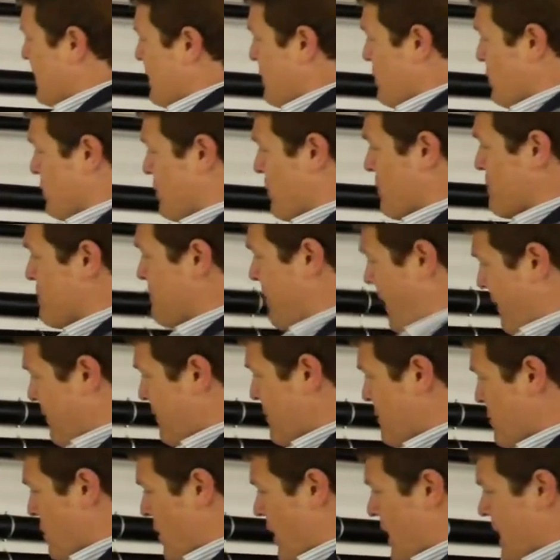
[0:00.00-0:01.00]
It's also
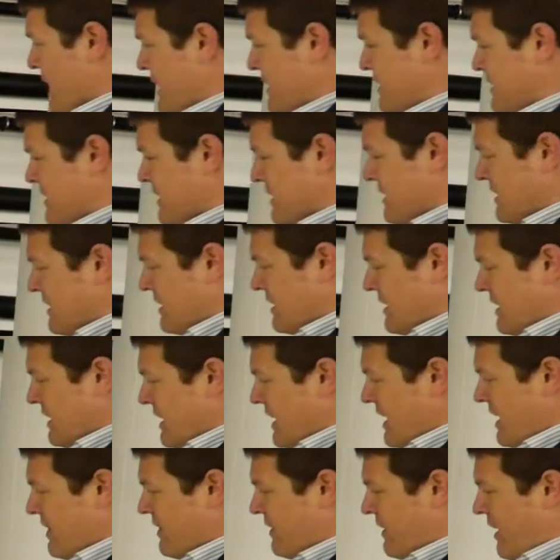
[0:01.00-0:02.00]
very wide.
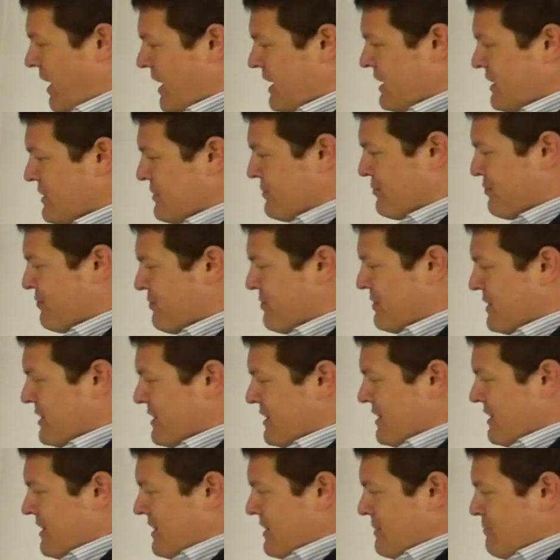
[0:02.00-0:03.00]
It's
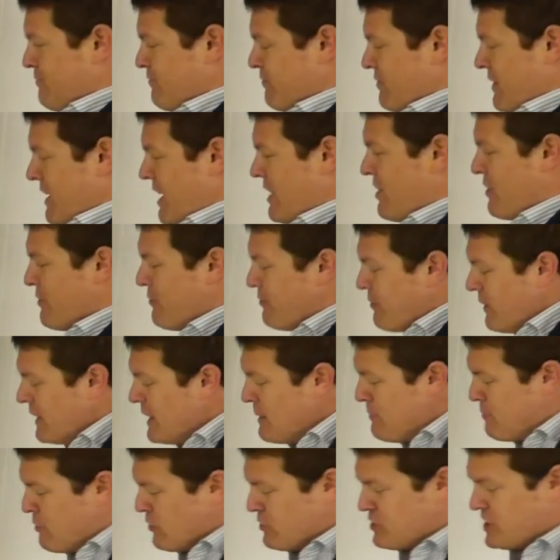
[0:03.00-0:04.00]
a
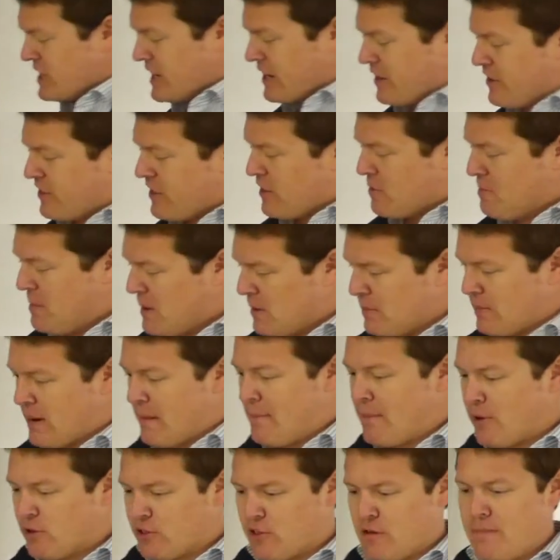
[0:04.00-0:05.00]
funny project because it's built by
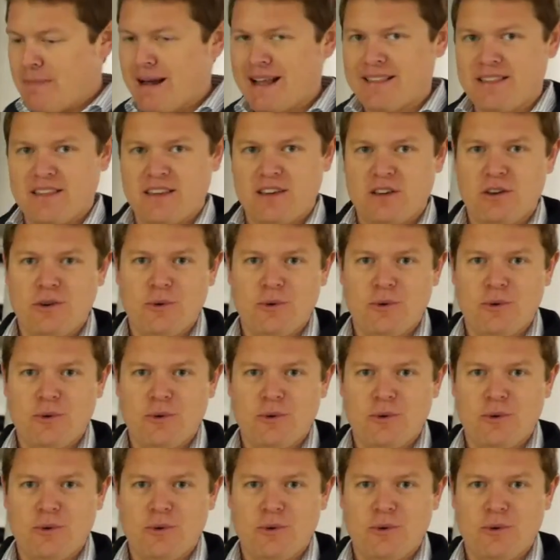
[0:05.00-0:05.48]
Multimatic,